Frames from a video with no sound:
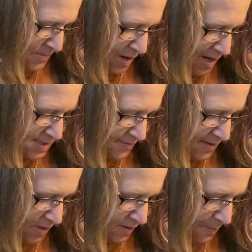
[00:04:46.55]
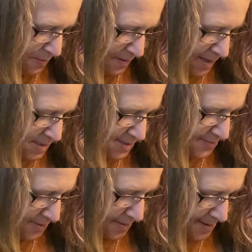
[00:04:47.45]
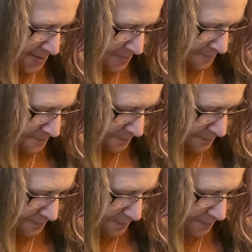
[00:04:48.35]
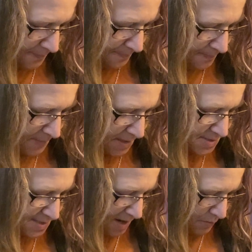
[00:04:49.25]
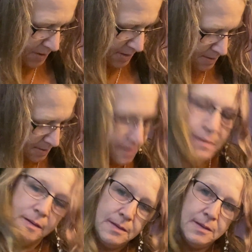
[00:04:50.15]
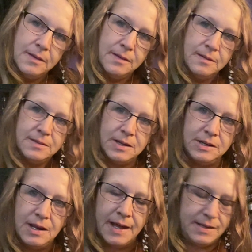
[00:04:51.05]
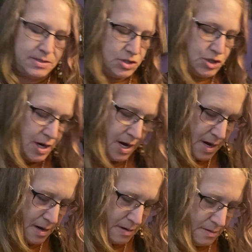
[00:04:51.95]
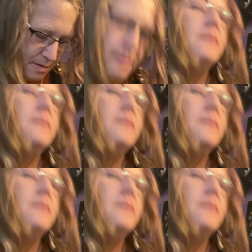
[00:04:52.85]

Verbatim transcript: You guys have any great plans for um, Samhain that you'd like to share?